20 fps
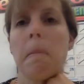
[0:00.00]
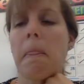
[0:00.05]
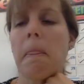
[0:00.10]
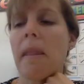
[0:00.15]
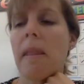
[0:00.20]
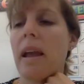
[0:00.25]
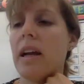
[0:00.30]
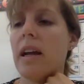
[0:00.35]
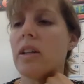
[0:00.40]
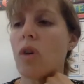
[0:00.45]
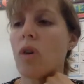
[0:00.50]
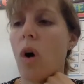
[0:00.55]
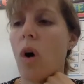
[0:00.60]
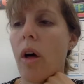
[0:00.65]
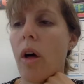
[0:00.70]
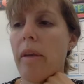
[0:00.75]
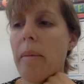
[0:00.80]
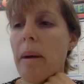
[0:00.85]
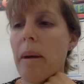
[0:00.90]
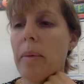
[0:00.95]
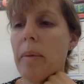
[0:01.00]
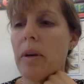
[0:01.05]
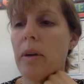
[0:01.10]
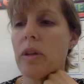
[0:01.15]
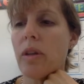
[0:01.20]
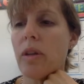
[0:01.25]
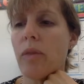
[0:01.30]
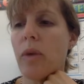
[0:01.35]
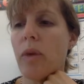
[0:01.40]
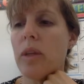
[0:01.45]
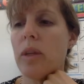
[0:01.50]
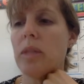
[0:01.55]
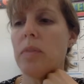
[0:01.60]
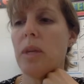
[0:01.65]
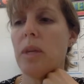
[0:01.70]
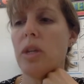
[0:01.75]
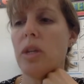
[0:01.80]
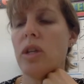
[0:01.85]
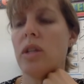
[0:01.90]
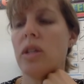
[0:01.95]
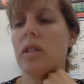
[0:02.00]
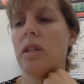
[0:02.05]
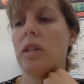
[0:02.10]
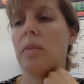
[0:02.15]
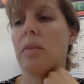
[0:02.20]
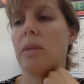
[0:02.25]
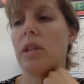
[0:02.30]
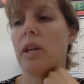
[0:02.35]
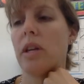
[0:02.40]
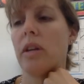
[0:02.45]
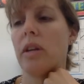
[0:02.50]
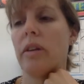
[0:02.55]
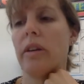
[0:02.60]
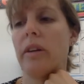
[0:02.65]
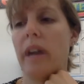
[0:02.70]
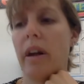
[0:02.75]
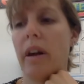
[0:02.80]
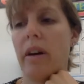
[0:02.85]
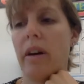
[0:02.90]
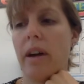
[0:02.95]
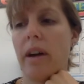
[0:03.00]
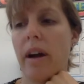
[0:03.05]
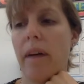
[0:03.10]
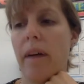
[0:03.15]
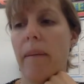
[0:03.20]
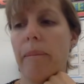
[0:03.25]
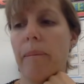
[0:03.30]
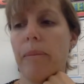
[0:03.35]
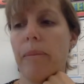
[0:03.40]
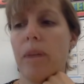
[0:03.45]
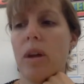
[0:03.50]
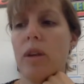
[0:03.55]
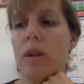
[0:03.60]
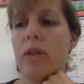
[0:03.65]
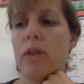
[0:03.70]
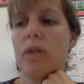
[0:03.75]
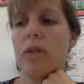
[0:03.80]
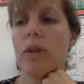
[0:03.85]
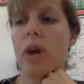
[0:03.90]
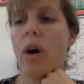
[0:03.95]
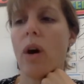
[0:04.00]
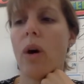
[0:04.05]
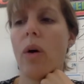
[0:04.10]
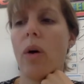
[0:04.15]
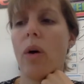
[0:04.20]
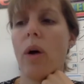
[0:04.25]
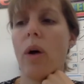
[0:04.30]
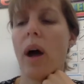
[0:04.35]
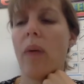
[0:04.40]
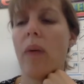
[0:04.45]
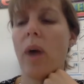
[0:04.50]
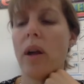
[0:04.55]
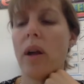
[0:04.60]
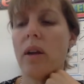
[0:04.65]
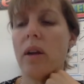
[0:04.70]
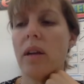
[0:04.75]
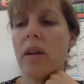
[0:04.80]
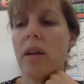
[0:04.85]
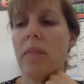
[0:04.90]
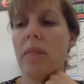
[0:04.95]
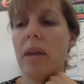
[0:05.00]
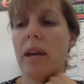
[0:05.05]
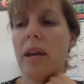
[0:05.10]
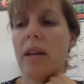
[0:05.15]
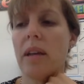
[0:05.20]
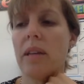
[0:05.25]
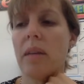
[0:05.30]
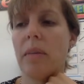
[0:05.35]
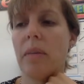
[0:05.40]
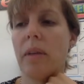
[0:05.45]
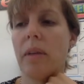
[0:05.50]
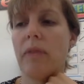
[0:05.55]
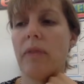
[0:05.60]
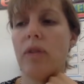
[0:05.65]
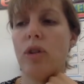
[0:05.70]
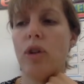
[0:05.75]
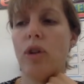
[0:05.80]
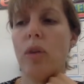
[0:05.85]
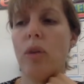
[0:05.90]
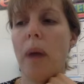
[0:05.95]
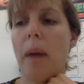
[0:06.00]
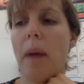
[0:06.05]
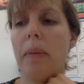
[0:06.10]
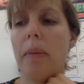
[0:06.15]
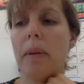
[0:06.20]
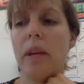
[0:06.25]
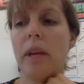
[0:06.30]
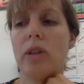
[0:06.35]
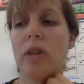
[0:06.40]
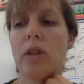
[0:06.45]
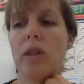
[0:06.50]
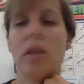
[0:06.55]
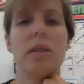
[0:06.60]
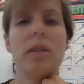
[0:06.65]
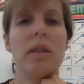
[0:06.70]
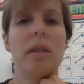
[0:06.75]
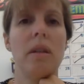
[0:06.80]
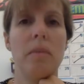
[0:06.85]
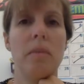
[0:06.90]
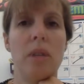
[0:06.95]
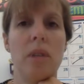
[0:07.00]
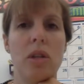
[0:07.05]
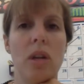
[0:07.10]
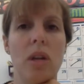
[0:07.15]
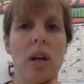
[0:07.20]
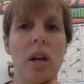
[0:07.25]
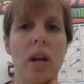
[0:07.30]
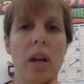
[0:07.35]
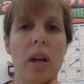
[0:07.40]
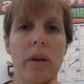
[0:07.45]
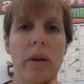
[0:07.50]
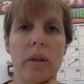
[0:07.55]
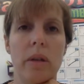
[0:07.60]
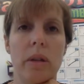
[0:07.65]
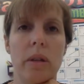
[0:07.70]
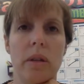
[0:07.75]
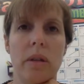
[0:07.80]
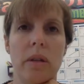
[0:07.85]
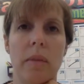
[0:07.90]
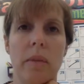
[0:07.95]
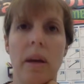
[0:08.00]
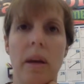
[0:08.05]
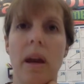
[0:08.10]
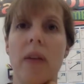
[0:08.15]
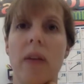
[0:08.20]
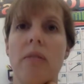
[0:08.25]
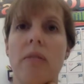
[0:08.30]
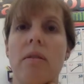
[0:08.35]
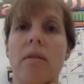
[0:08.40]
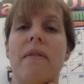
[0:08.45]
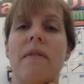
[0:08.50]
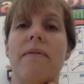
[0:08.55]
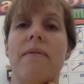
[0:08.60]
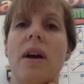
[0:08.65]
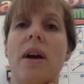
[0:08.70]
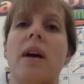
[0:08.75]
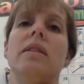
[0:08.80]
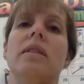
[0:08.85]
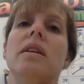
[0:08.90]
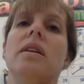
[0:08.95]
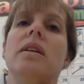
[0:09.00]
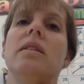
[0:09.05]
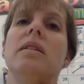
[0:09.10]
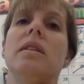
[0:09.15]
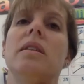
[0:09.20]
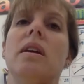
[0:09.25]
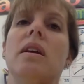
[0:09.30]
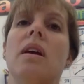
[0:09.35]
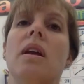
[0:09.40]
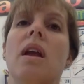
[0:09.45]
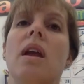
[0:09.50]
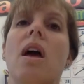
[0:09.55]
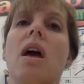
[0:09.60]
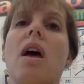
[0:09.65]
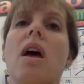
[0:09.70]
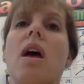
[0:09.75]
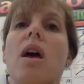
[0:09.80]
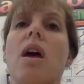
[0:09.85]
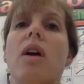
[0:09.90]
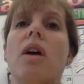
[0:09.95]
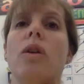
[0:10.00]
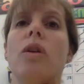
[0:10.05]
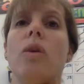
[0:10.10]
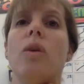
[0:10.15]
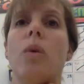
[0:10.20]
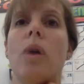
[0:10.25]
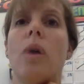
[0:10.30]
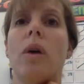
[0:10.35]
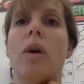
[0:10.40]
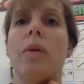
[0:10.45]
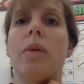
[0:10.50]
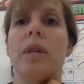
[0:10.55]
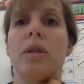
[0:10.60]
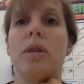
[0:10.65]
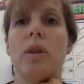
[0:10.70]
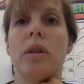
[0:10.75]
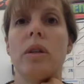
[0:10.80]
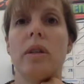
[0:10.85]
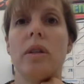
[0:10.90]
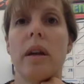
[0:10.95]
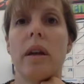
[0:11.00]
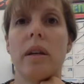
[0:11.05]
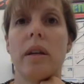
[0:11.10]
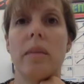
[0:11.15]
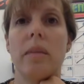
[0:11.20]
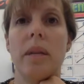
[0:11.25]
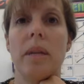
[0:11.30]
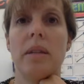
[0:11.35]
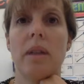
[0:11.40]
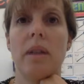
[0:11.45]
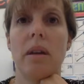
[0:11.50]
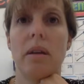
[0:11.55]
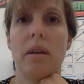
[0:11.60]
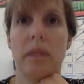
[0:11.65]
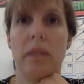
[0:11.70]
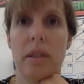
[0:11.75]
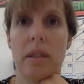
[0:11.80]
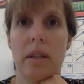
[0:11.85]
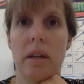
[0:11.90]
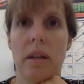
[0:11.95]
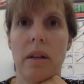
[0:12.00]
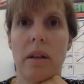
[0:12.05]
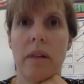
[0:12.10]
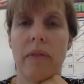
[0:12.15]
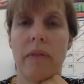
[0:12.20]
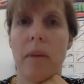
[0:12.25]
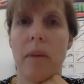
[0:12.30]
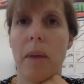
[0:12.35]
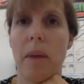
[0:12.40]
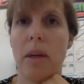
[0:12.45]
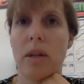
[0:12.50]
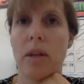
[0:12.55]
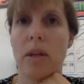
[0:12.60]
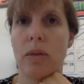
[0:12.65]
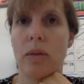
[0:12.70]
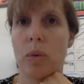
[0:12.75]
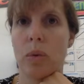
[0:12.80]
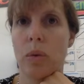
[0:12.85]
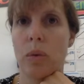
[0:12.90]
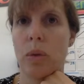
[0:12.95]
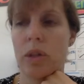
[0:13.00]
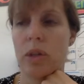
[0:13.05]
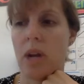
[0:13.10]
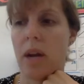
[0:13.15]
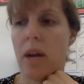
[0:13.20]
It's all the members of one species in a particular area. So I want you to give me an example of 2 populations in a Michigan ecosystem. Again, you can find these in your resource documents listed on the front page of Schoology.